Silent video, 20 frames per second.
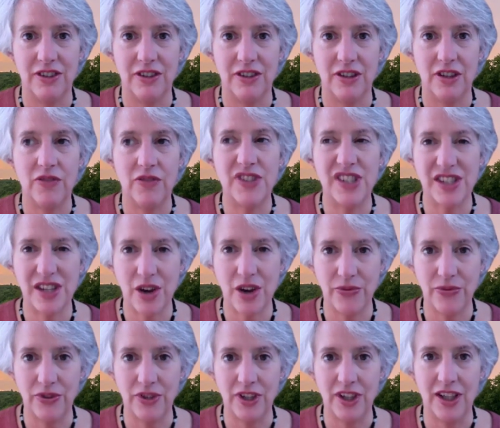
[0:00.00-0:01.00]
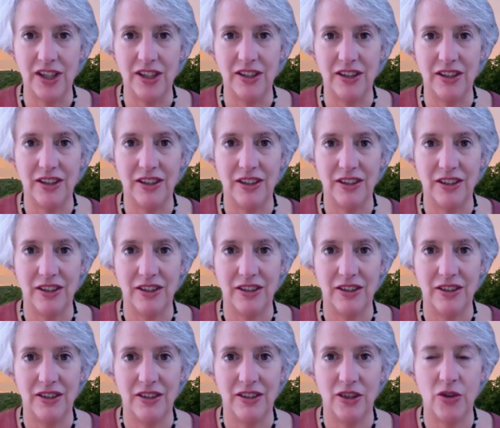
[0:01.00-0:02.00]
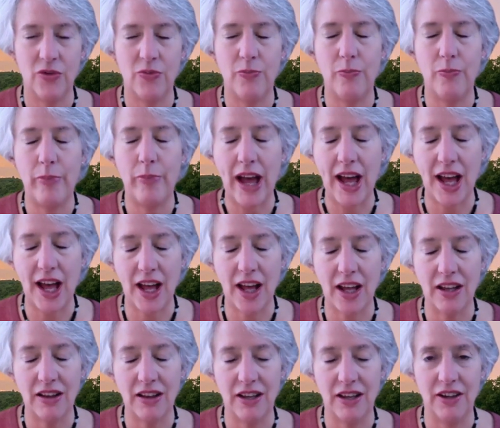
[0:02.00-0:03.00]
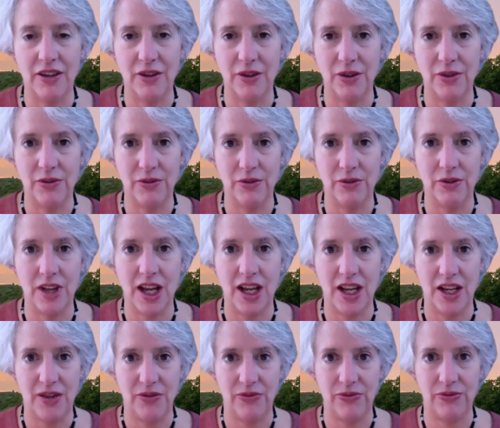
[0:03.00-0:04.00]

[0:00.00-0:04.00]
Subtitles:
of suffering, of battling through life?